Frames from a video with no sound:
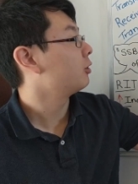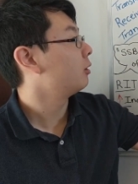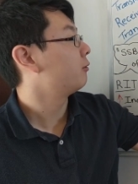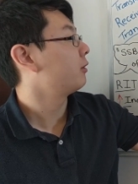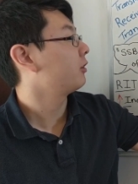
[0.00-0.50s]

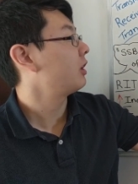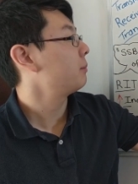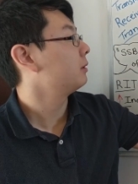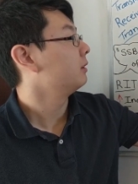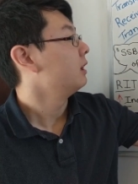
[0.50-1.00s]
So for
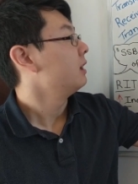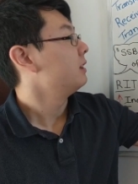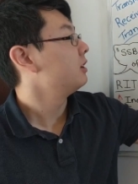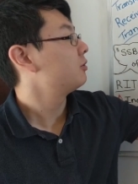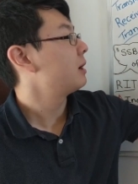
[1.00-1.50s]
example,
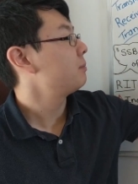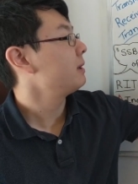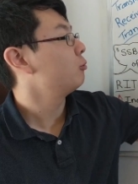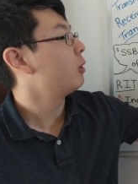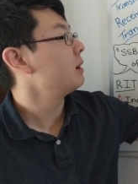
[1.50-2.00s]
this might
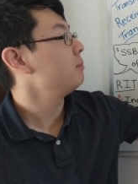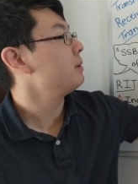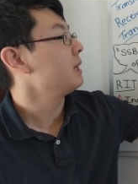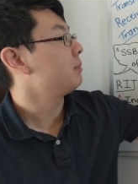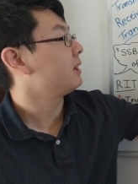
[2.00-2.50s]
be one
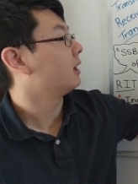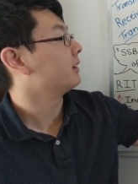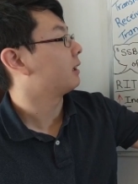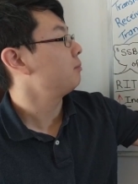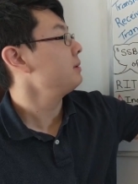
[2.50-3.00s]
beep here,
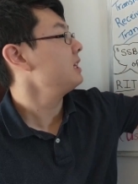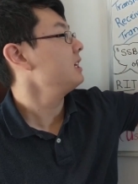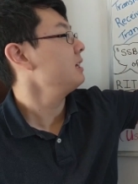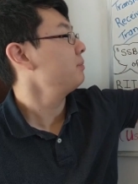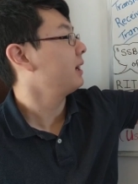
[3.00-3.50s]
like
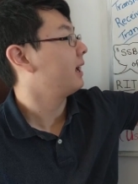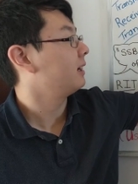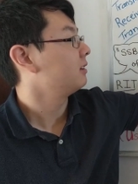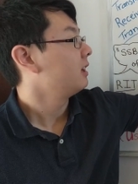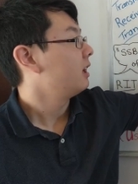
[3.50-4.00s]
beep,
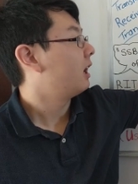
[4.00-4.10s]
and